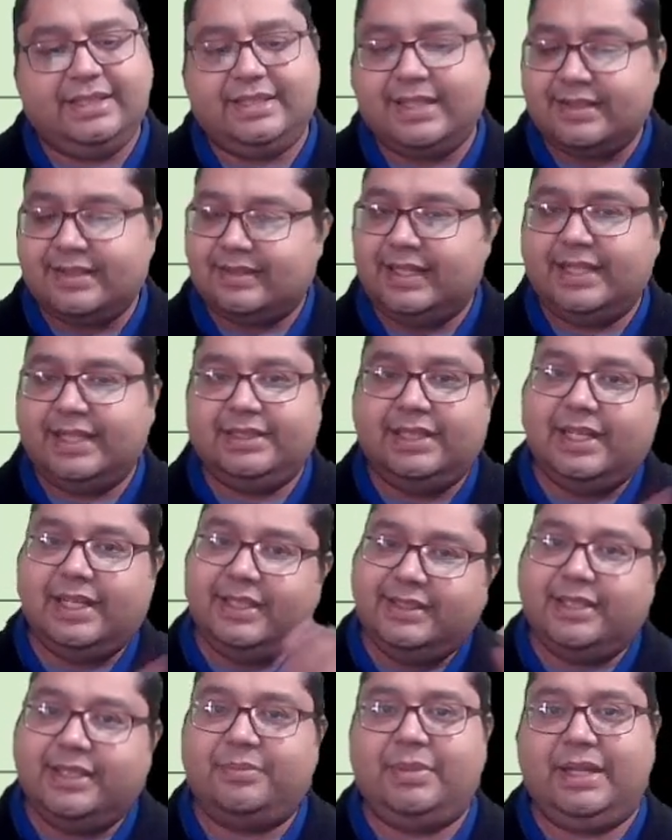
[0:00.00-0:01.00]
just like the
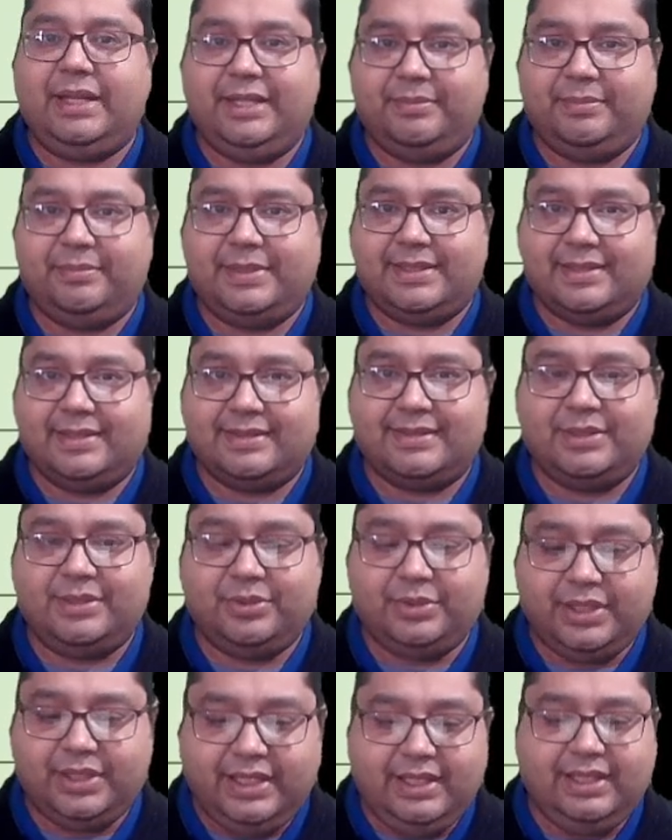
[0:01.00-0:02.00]
other palate muscles.
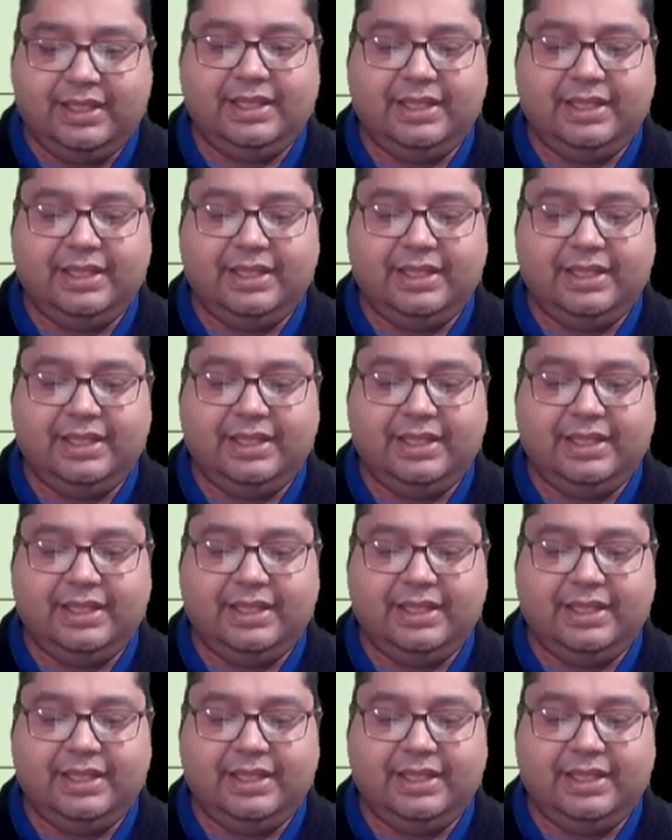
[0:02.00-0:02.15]
Okay.